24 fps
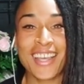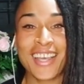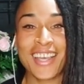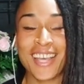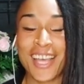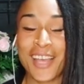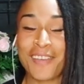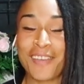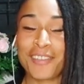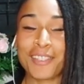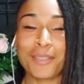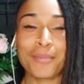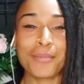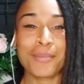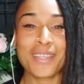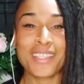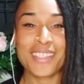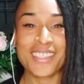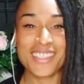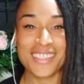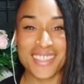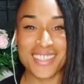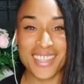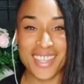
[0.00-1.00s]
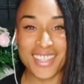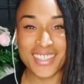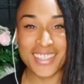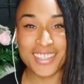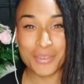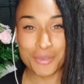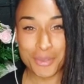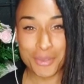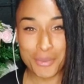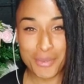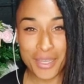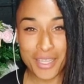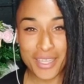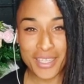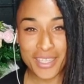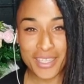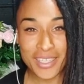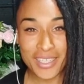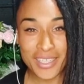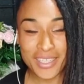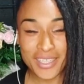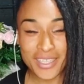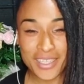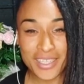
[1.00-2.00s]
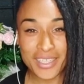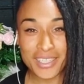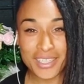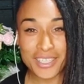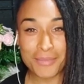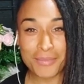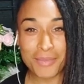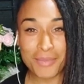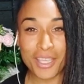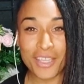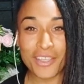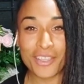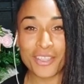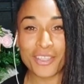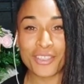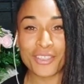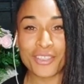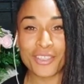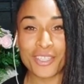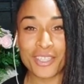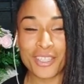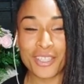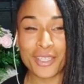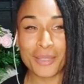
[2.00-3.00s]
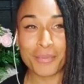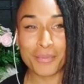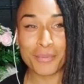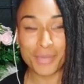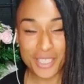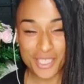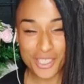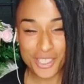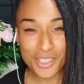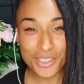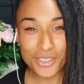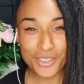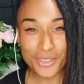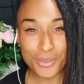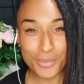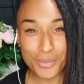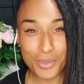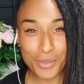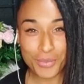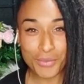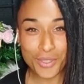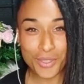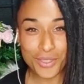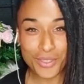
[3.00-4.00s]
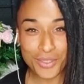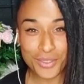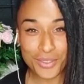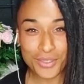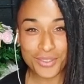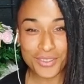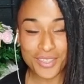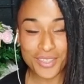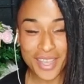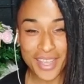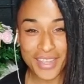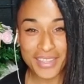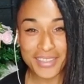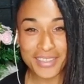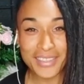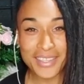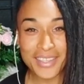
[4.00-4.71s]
Have an amazing night, everybody. It is my honor and pleasure to be with you tonight.